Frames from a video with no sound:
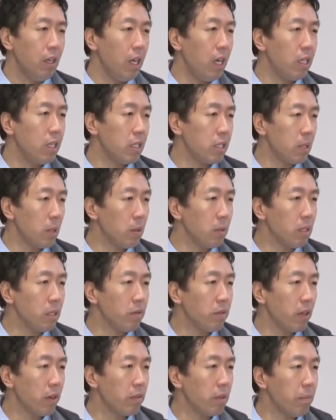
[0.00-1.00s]
And it's only
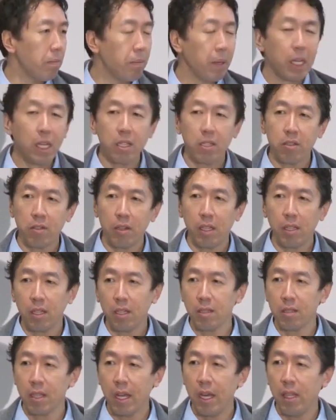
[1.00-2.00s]
if you have a bigger
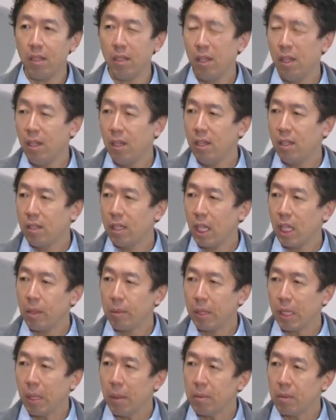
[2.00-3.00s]
training set that it
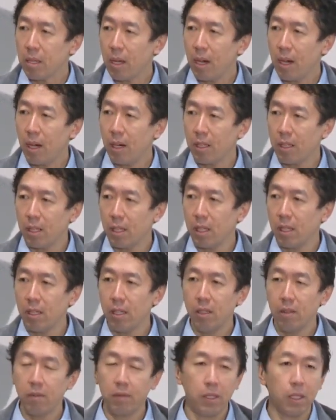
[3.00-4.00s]
becomes harder
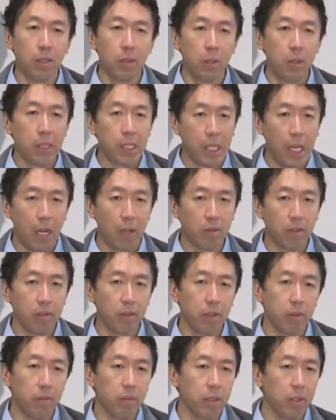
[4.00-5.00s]
for the learning
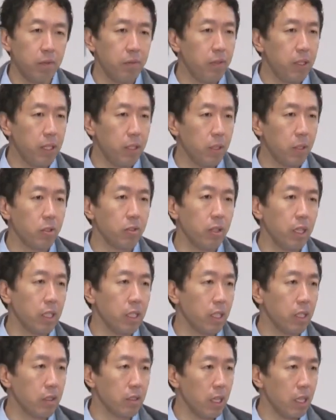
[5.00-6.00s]
algorithm to fit your
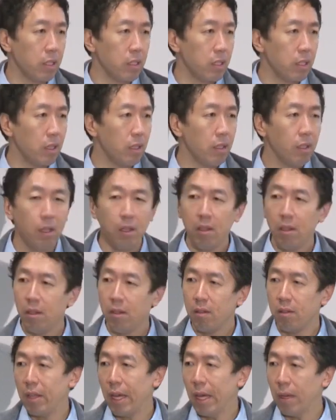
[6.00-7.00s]
training data
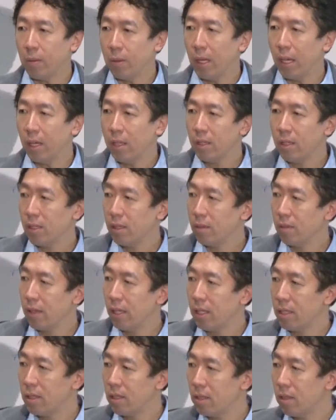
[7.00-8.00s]
that well,
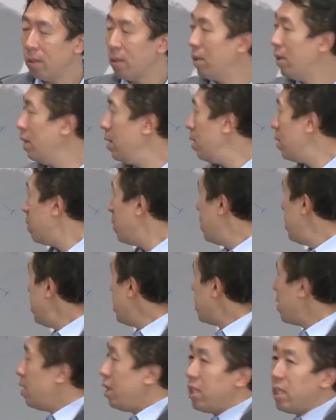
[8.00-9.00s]
right? Or
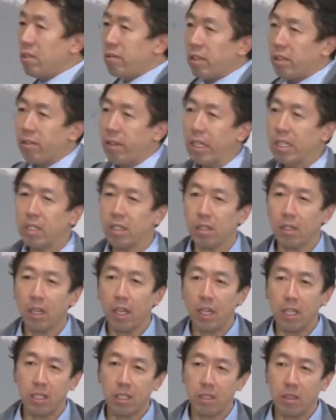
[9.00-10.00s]
in the linear regression
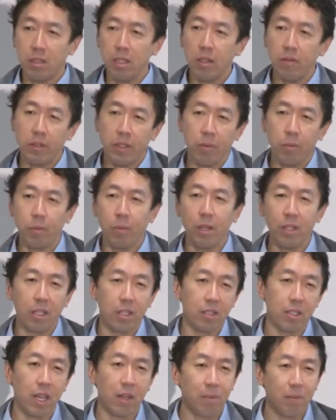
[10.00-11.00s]
case, yeah, if you have one
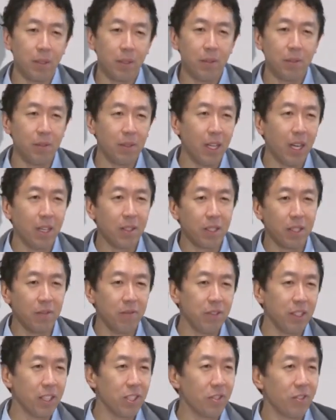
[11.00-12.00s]
example, yeah, you can
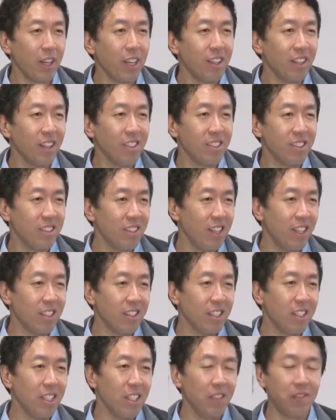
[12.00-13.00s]
fit a straight line to the
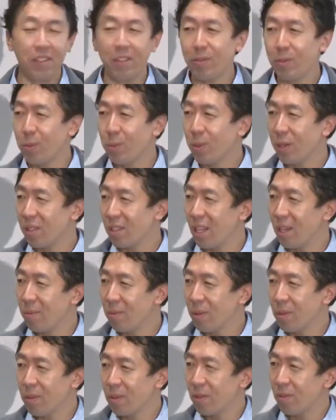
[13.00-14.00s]
data. If you have two
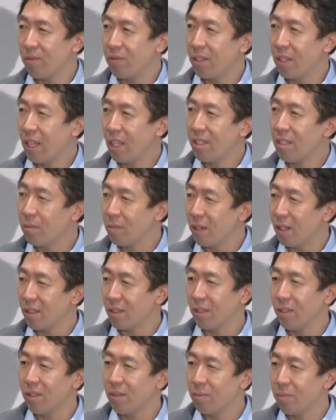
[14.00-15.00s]
examples, you can fit any
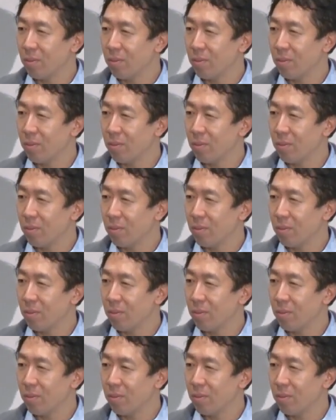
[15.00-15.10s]
model